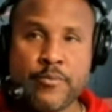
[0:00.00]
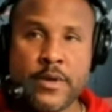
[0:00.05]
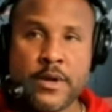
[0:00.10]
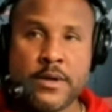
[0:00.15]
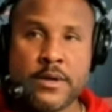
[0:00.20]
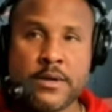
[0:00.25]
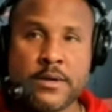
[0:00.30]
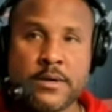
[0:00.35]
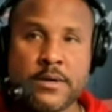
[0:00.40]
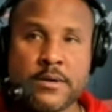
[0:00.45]

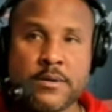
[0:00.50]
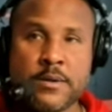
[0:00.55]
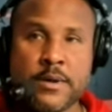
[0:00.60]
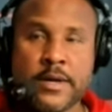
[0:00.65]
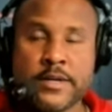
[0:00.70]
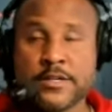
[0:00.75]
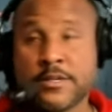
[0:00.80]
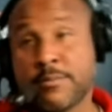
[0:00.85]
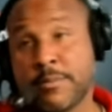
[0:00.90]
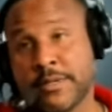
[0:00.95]
Uh,
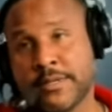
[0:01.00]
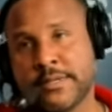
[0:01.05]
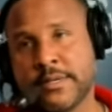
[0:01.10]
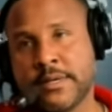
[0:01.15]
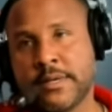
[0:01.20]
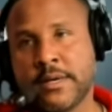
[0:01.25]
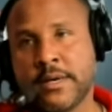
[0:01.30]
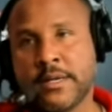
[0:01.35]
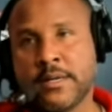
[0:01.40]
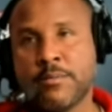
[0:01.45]
actually, my son
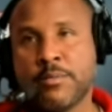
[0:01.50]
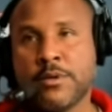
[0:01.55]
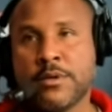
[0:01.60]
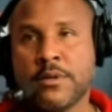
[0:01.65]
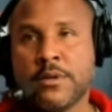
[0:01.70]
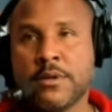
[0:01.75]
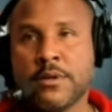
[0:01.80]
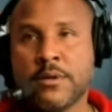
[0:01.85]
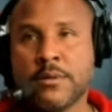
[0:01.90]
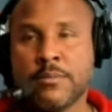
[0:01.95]
had to be
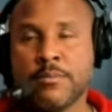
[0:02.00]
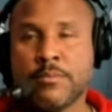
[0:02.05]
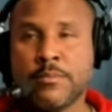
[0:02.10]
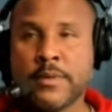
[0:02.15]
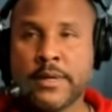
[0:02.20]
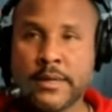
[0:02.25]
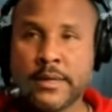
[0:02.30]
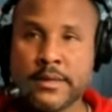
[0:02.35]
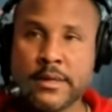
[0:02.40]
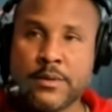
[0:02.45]
there
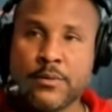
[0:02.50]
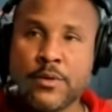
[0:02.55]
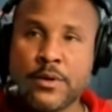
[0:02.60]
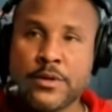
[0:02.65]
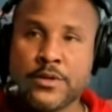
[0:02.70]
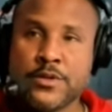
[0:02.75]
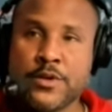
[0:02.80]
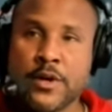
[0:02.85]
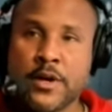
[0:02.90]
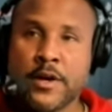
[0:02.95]
and didn't want to
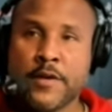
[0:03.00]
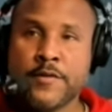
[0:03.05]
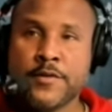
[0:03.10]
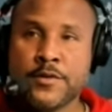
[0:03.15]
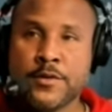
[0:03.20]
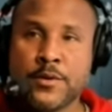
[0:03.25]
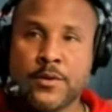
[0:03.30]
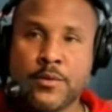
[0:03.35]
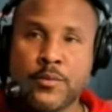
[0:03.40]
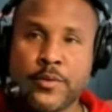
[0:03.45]
drive,
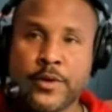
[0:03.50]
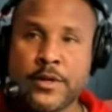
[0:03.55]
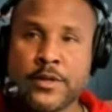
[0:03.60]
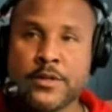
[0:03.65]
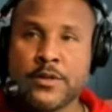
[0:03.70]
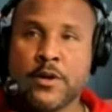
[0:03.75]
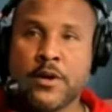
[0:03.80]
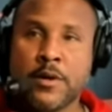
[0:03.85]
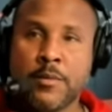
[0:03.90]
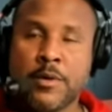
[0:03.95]
so we can
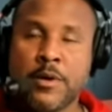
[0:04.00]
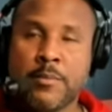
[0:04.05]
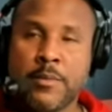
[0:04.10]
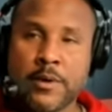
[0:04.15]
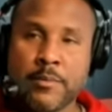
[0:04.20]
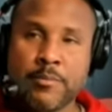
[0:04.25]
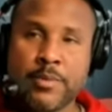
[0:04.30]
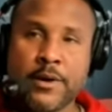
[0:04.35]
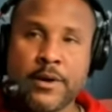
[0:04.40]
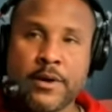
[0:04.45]
talk about my
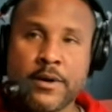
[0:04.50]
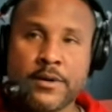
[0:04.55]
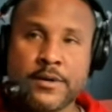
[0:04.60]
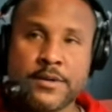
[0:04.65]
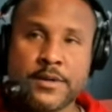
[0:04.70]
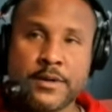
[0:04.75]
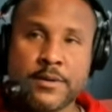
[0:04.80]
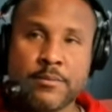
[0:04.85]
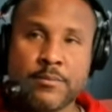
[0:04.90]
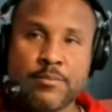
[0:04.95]

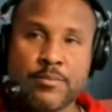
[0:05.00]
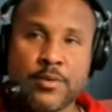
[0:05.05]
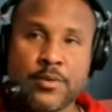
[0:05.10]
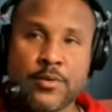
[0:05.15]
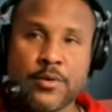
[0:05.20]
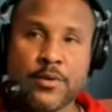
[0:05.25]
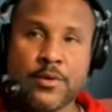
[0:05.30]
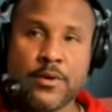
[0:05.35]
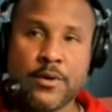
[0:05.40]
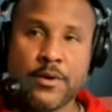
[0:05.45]
parenting
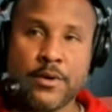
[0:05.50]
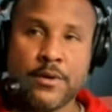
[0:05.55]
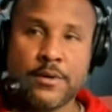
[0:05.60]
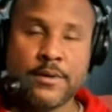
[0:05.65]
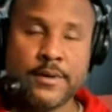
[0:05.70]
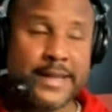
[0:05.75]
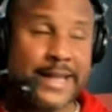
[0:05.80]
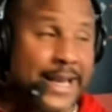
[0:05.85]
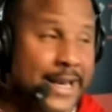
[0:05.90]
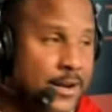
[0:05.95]
protocol
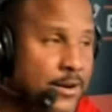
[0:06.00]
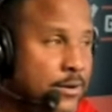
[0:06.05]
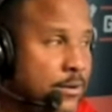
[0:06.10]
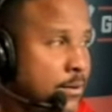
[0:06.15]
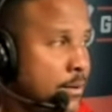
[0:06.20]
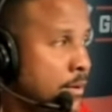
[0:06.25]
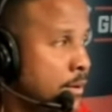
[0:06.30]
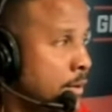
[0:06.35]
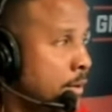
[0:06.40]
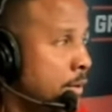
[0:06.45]
later.
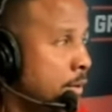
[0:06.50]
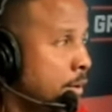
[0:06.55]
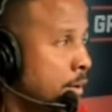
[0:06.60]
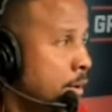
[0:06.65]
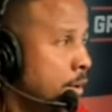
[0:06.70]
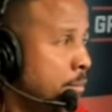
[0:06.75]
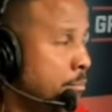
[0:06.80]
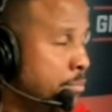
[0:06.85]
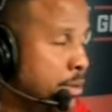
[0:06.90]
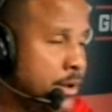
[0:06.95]

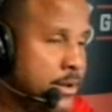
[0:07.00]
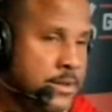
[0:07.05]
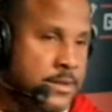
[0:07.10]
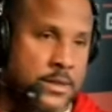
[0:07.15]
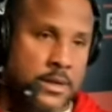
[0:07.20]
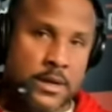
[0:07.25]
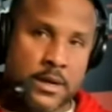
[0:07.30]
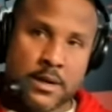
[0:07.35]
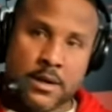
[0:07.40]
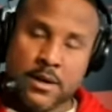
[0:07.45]
But
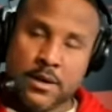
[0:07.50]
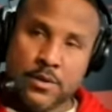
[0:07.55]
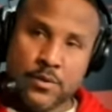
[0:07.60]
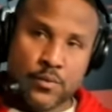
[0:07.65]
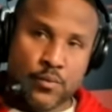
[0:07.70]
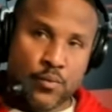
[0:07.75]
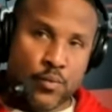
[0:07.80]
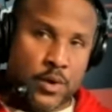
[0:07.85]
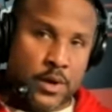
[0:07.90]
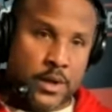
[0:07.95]
uh, a
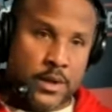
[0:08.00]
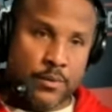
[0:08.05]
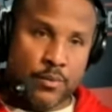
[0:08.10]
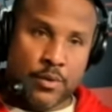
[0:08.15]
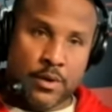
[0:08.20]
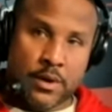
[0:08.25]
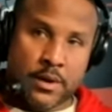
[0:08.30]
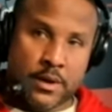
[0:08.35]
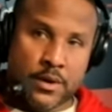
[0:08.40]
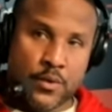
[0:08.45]
really,
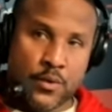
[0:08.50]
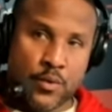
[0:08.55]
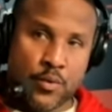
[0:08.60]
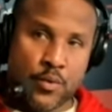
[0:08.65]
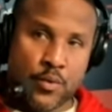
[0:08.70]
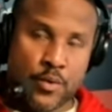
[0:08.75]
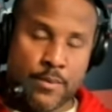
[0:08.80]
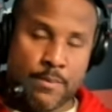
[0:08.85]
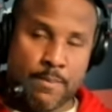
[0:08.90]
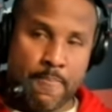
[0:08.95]
really
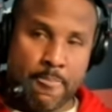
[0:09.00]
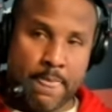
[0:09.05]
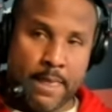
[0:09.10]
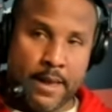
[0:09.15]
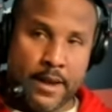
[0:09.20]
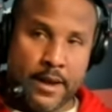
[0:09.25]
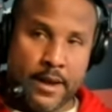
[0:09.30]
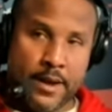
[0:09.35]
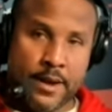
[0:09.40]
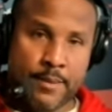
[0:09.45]
cool
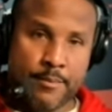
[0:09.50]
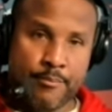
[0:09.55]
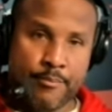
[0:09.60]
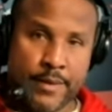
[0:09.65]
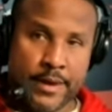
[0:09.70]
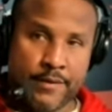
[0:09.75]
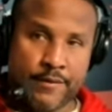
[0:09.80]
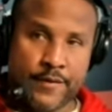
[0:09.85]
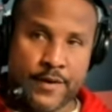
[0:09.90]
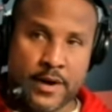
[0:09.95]
um,
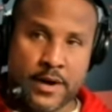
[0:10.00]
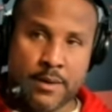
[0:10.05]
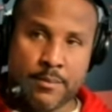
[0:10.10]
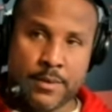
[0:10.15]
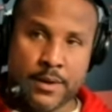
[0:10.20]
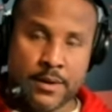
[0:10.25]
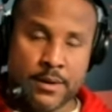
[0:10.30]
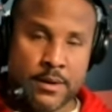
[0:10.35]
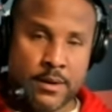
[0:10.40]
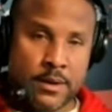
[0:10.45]

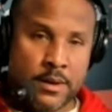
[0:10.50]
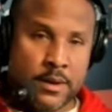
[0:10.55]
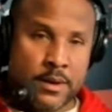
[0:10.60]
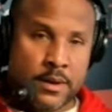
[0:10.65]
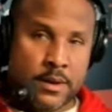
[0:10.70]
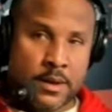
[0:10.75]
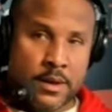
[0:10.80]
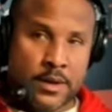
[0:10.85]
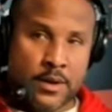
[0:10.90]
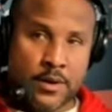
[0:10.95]
environment.
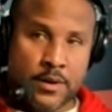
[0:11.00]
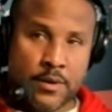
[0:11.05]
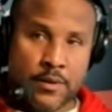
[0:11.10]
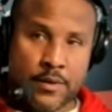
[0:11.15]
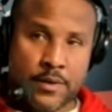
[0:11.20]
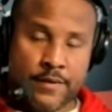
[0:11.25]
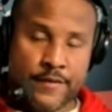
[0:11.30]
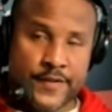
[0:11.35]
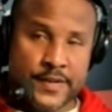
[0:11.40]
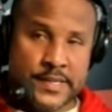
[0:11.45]
You know,
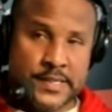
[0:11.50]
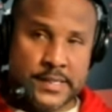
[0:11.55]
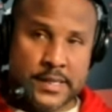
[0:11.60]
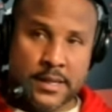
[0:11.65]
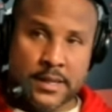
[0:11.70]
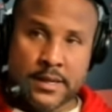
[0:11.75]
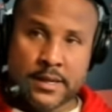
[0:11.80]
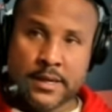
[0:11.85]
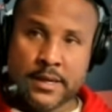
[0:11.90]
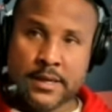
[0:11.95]
the
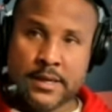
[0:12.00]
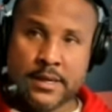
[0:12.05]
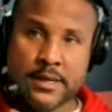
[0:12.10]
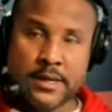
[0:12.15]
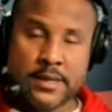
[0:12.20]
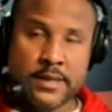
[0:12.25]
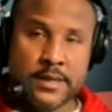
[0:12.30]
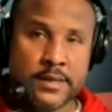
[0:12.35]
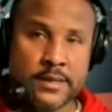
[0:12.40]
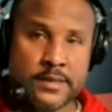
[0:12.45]
facility
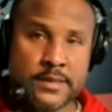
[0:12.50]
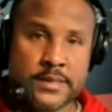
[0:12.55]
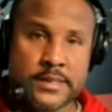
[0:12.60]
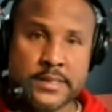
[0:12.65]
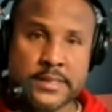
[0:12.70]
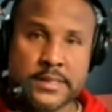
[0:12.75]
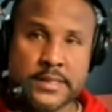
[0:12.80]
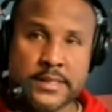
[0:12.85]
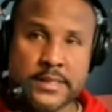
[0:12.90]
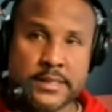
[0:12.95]

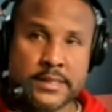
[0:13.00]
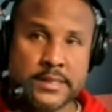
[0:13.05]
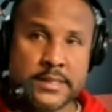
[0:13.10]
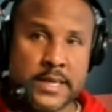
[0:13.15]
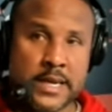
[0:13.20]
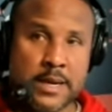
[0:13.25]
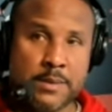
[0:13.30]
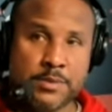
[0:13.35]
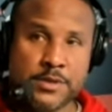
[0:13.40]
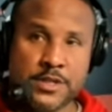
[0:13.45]
is is
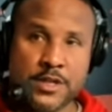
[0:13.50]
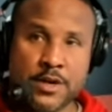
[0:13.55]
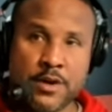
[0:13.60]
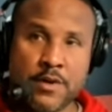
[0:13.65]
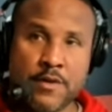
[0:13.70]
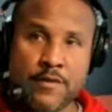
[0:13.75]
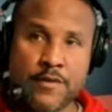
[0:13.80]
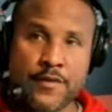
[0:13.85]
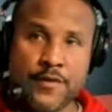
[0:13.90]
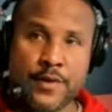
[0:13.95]
top
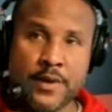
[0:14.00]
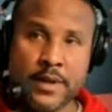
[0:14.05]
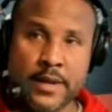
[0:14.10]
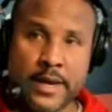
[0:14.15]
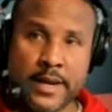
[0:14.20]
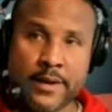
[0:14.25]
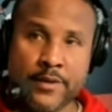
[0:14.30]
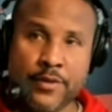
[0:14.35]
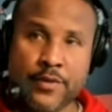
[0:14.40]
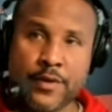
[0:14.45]
shelf. A
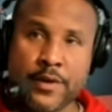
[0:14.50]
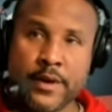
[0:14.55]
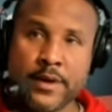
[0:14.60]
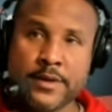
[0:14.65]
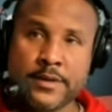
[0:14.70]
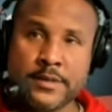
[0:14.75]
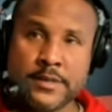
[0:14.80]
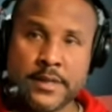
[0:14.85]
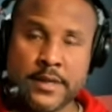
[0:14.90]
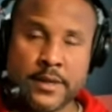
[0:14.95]
lot of
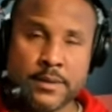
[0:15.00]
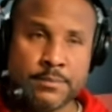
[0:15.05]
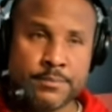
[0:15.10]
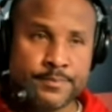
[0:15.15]
things that